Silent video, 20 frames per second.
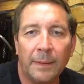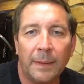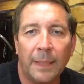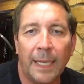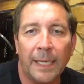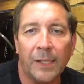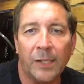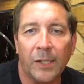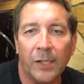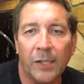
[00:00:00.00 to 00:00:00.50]

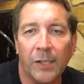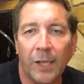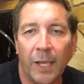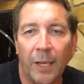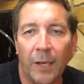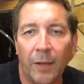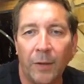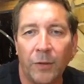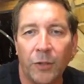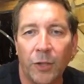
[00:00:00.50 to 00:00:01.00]
Nice to
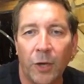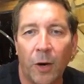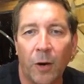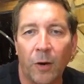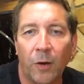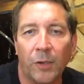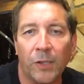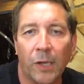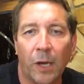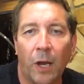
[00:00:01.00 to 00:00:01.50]
see you,
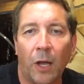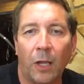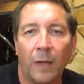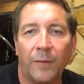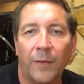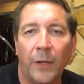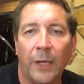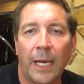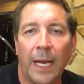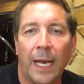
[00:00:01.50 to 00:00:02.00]
Charles. All
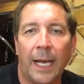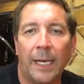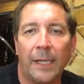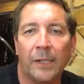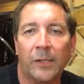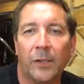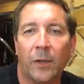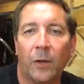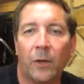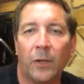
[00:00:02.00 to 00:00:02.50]
of you
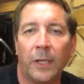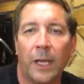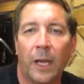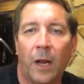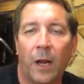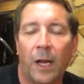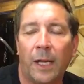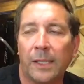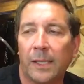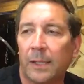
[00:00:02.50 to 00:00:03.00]
guys, totally
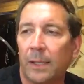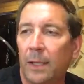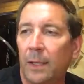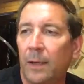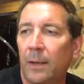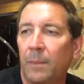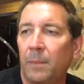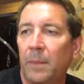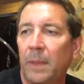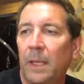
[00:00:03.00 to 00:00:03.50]

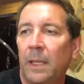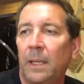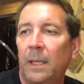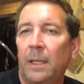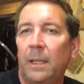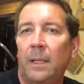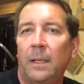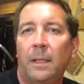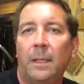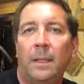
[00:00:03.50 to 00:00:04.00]
awesome.
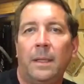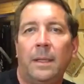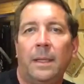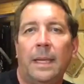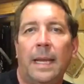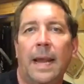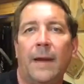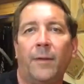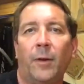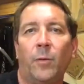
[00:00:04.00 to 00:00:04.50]

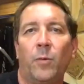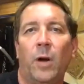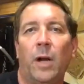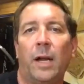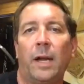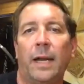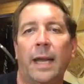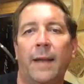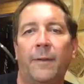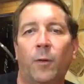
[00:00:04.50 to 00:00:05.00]

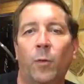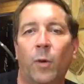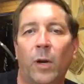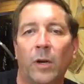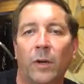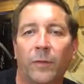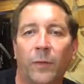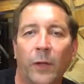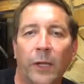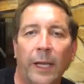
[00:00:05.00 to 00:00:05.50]
Everyone, have a
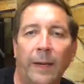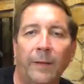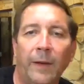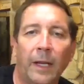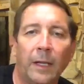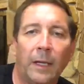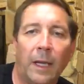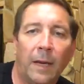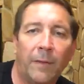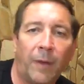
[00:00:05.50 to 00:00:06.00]
wonderful
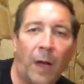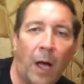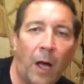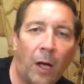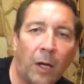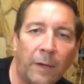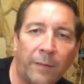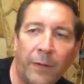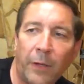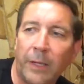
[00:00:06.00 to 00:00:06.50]
evening. I love
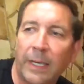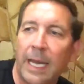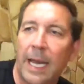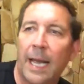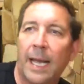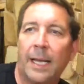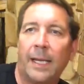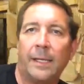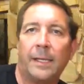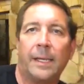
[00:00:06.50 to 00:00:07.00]
all of you
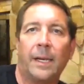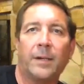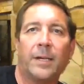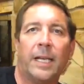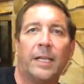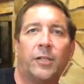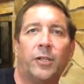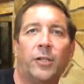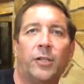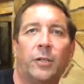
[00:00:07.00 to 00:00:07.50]
guys. I'll
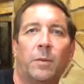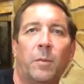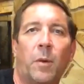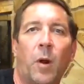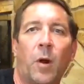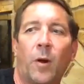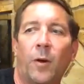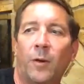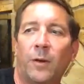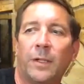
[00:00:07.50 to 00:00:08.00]
catch you
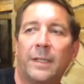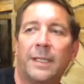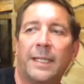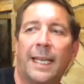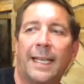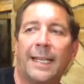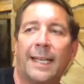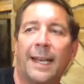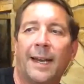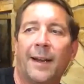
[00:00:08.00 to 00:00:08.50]
tomorrow.
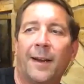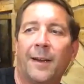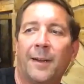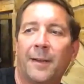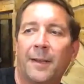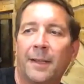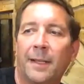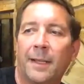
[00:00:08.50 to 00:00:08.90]
Take care.